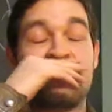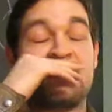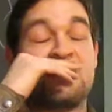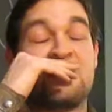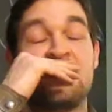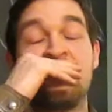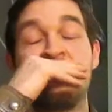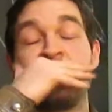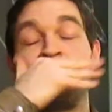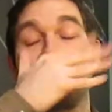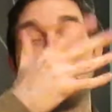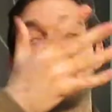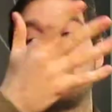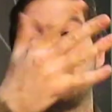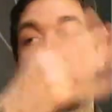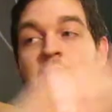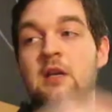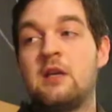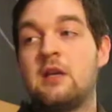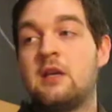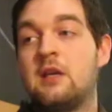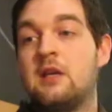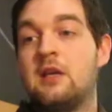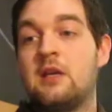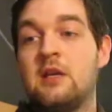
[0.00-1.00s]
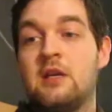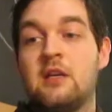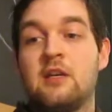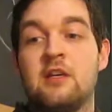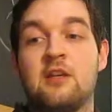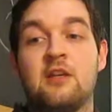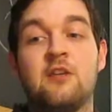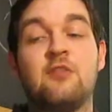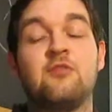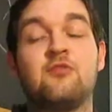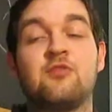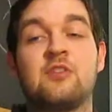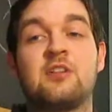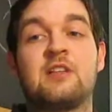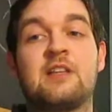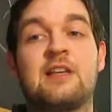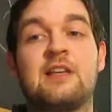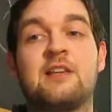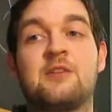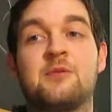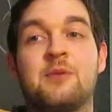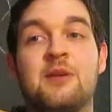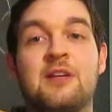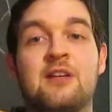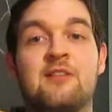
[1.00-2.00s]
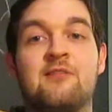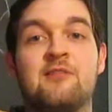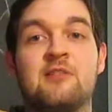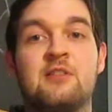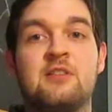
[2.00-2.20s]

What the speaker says: are you trying to get to Ankara?